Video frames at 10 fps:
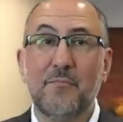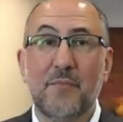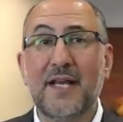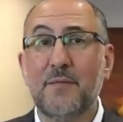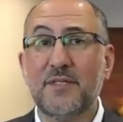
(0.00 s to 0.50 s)

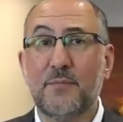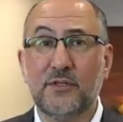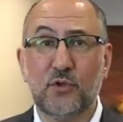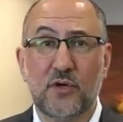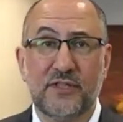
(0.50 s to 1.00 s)
My name is
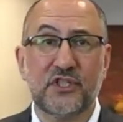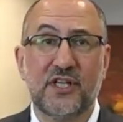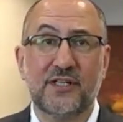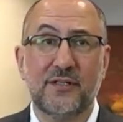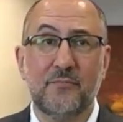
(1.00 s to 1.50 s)
Bill
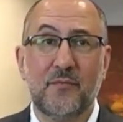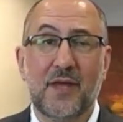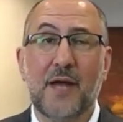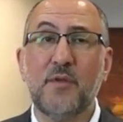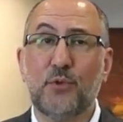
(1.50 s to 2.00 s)
Kovalchuk.
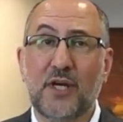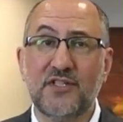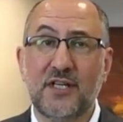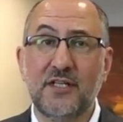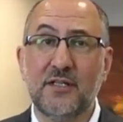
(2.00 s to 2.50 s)
I'm the
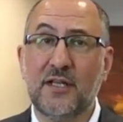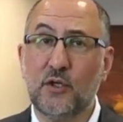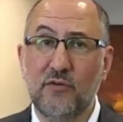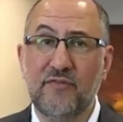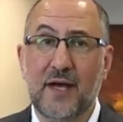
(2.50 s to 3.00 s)
president and
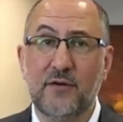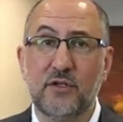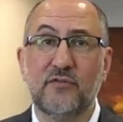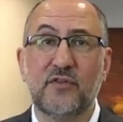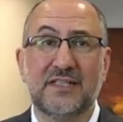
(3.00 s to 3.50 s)

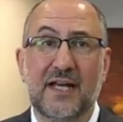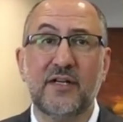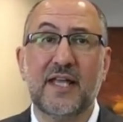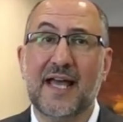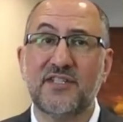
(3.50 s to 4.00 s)
co-founder of
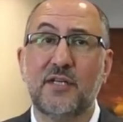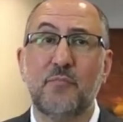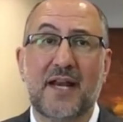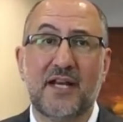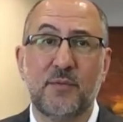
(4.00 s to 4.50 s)
Claret Asset
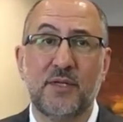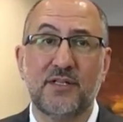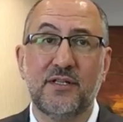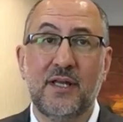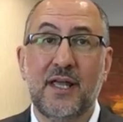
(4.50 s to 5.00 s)
Management
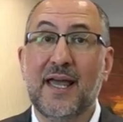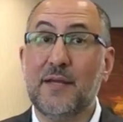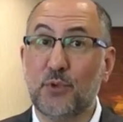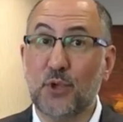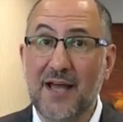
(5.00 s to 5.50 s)

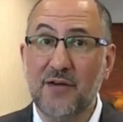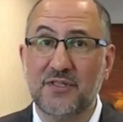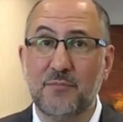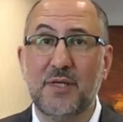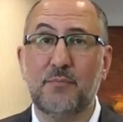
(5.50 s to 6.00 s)
and proud
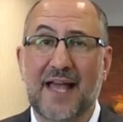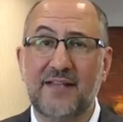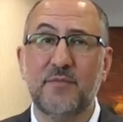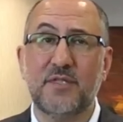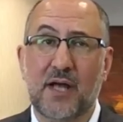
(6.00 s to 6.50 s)
to be a
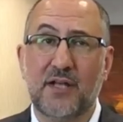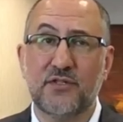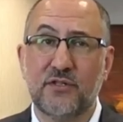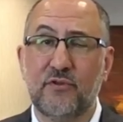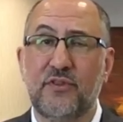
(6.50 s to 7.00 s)
platinum
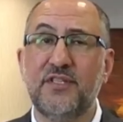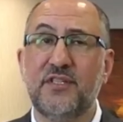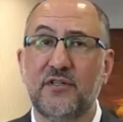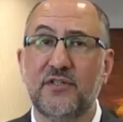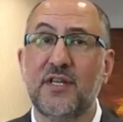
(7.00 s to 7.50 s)
sponsor for this
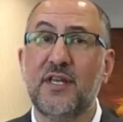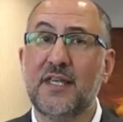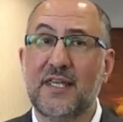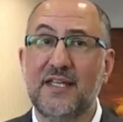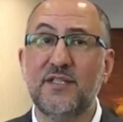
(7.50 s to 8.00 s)
year's
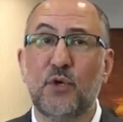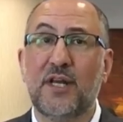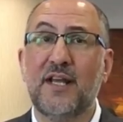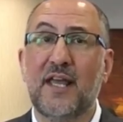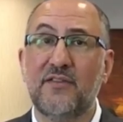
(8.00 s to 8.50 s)
Kids
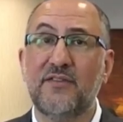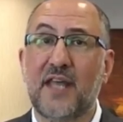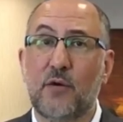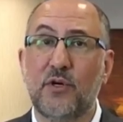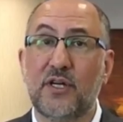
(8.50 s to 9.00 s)
Brain Health
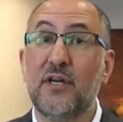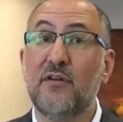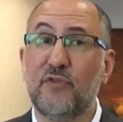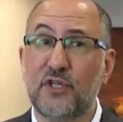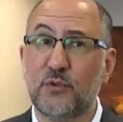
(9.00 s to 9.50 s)
Network
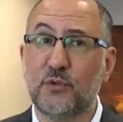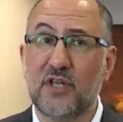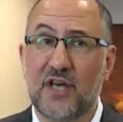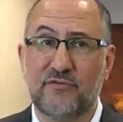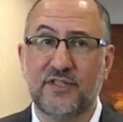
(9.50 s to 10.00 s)
virtual
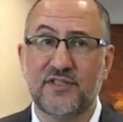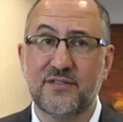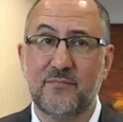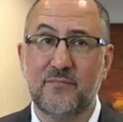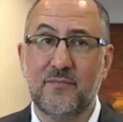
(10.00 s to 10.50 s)
conference.